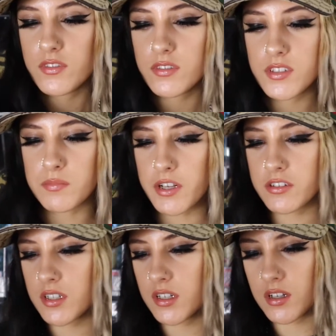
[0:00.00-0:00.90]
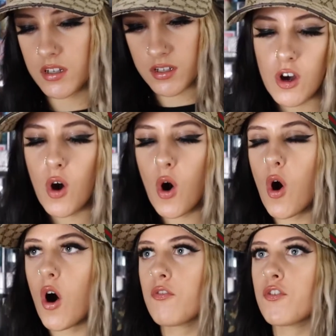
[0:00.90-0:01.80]
Smashed it.
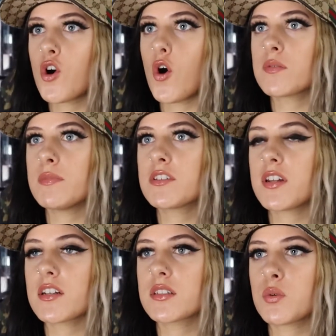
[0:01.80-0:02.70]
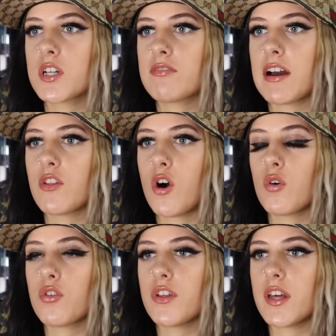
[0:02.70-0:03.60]
Oh, I forgot I was meant to like swill it around the
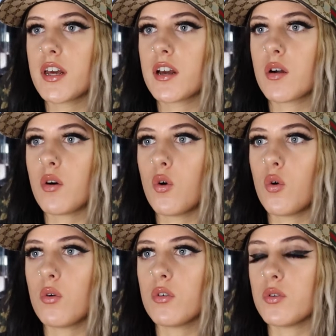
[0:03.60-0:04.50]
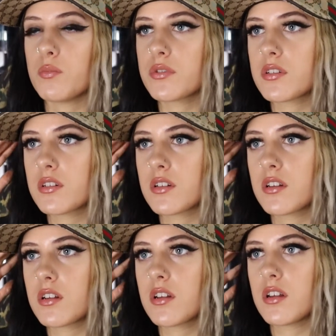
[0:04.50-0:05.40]
whole thing. Oh, oops.
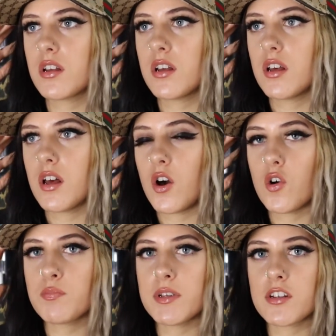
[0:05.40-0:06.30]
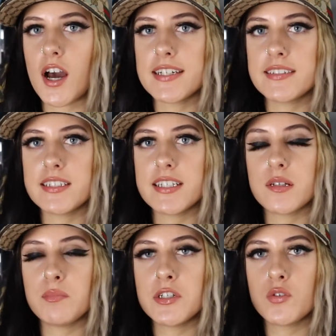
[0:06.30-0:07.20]
I just did it in
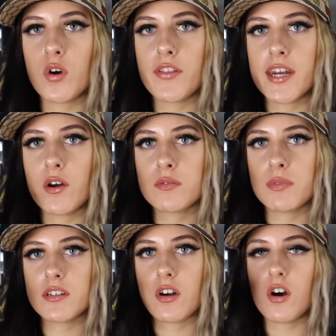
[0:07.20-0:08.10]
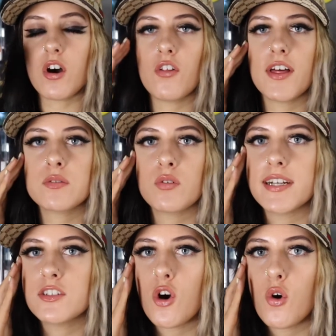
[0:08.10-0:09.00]
the middle, and then I was meant, oh, that's what
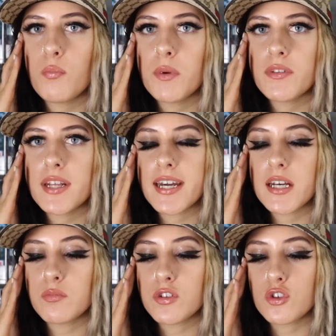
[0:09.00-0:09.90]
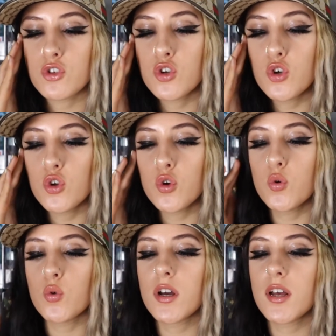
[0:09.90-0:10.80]
they told me when they gave me the
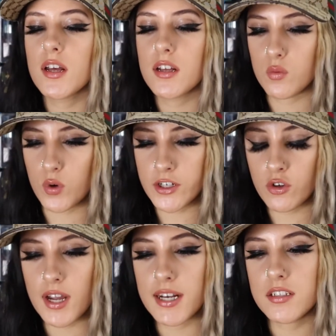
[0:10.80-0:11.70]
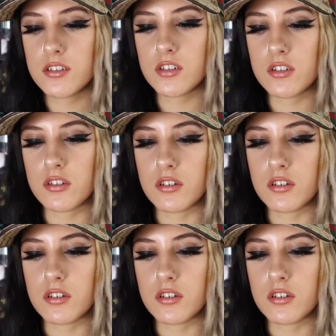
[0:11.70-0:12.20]
glue. Why don't I listen?